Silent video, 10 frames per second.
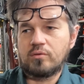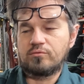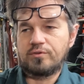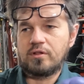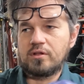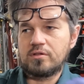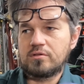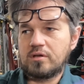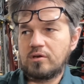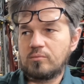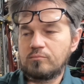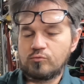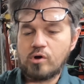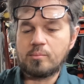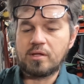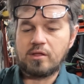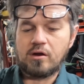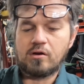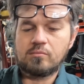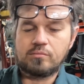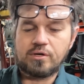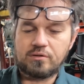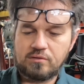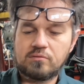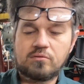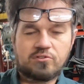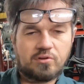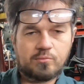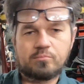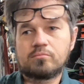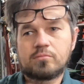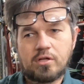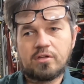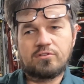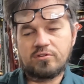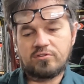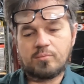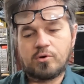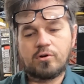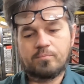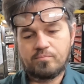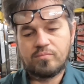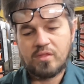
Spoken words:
You can feel it kind of rubbing there, but some, like I said, some